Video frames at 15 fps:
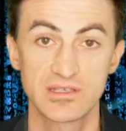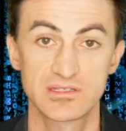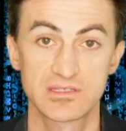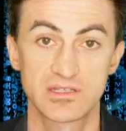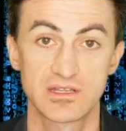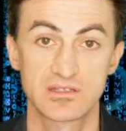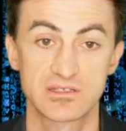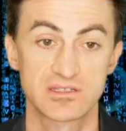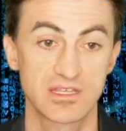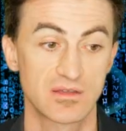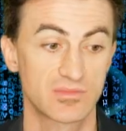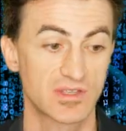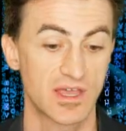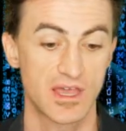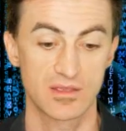And at the same
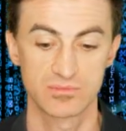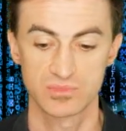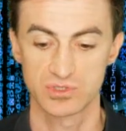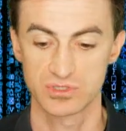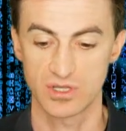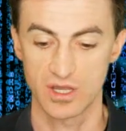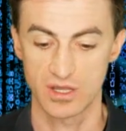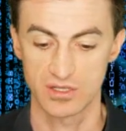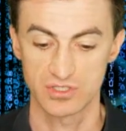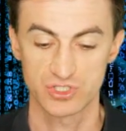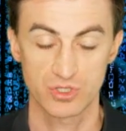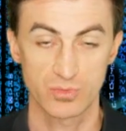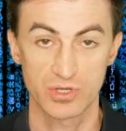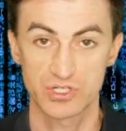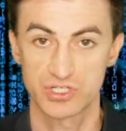time, so
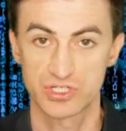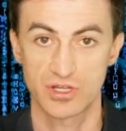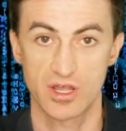much,